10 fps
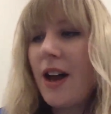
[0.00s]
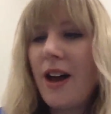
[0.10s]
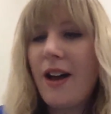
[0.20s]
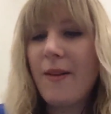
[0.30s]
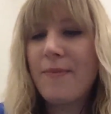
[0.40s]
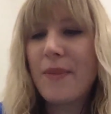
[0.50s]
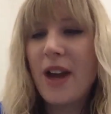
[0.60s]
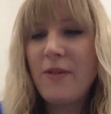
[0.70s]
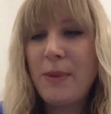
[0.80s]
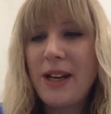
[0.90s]

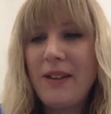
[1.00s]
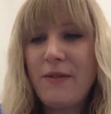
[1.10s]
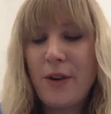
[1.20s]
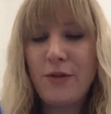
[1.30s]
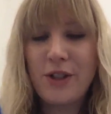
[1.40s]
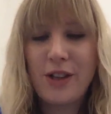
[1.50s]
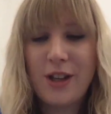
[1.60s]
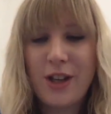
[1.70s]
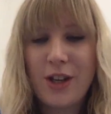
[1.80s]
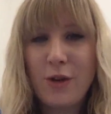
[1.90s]
I've been involved in a
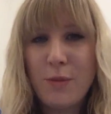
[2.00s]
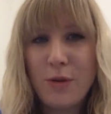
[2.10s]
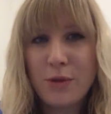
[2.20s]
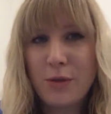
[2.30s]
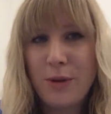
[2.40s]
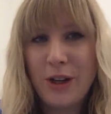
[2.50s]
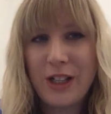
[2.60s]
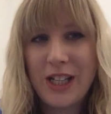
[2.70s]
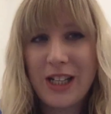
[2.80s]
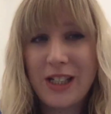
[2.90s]
HumanOps
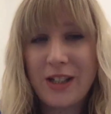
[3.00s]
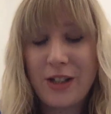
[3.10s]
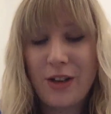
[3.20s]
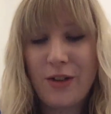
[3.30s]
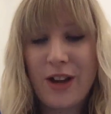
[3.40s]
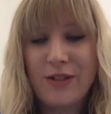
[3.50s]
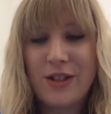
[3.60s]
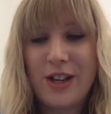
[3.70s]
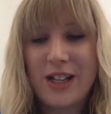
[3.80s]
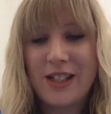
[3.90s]
community since
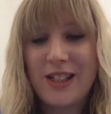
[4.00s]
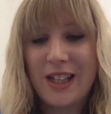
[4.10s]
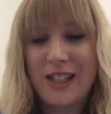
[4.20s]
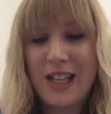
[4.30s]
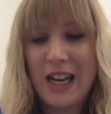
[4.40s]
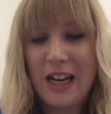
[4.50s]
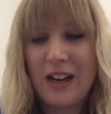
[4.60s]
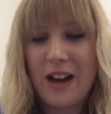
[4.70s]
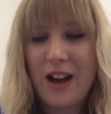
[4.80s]
2016